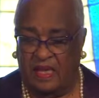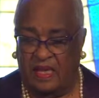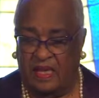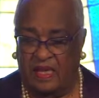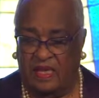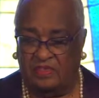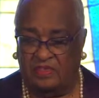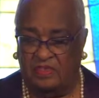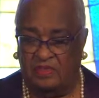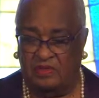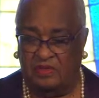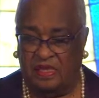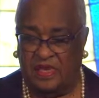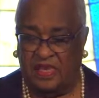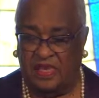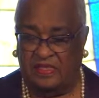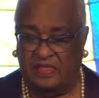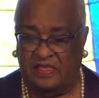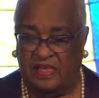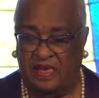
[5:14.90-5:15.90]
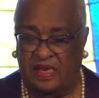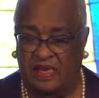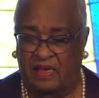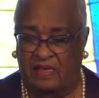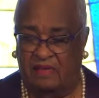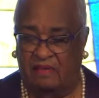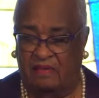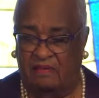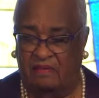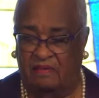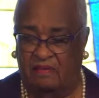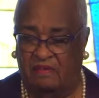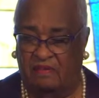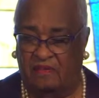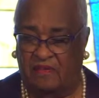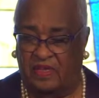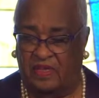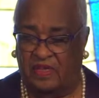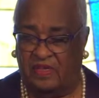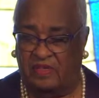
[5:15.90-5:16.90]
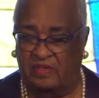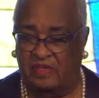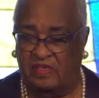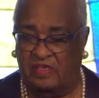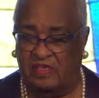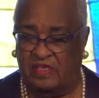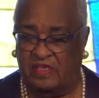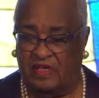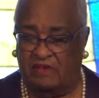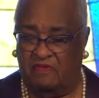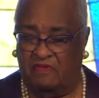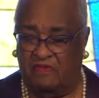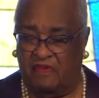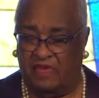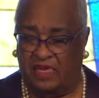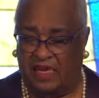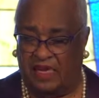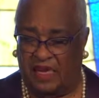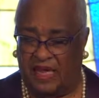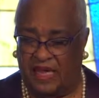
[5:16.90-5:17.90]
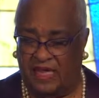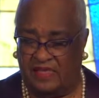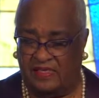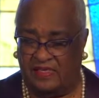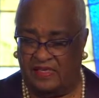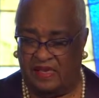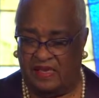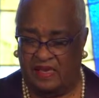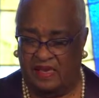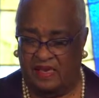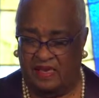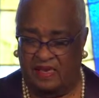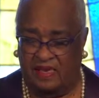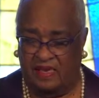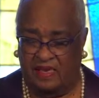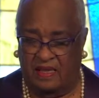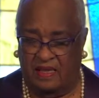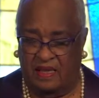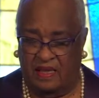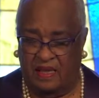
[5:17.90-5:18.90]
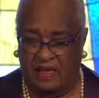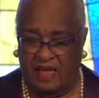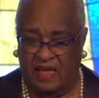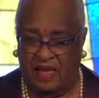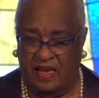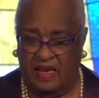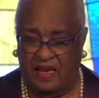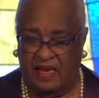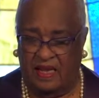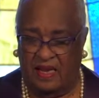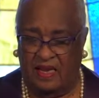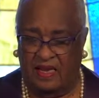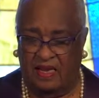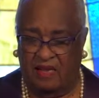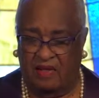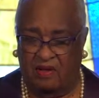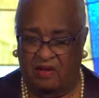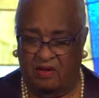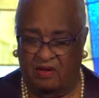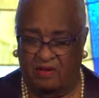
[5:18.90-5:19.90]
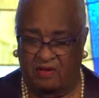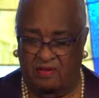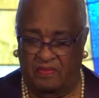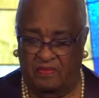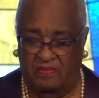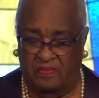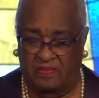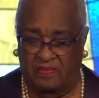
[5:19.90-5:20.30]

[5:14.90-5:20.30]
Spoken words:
As you exhale, feel yourself relaxing and letting go.